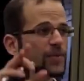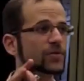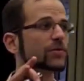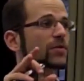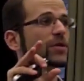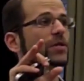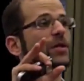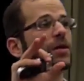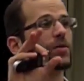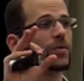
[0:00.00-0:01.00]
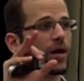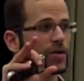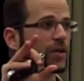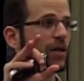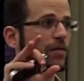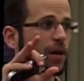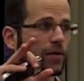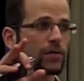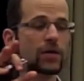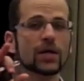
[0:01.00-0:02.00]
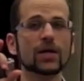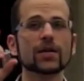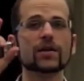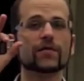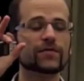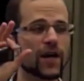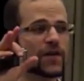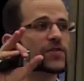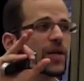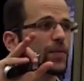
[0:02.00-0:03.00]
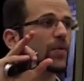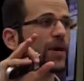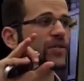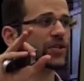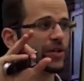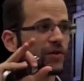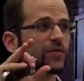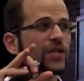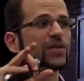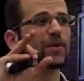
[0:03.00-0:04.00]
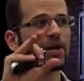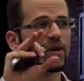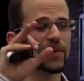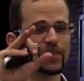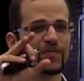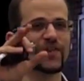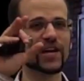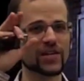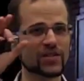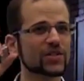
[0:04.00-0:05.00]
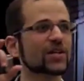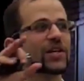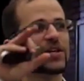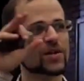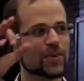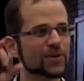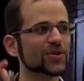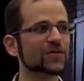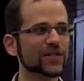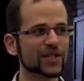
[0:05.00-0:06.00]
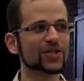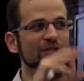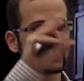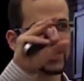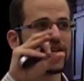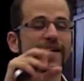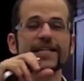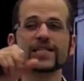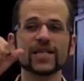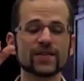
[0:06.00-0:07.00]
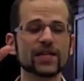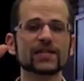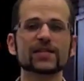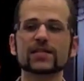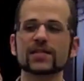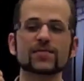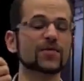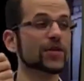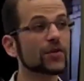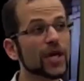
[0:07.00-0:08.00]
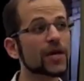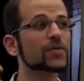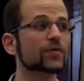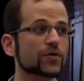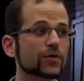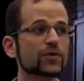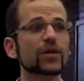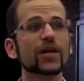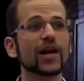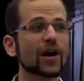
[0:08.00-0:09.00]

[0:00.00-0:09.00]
absolutely rock-solid model. There are 5 separate ways to intervene depending on what phase the person of addiction is in. And it doesn't have, this can be video games, food,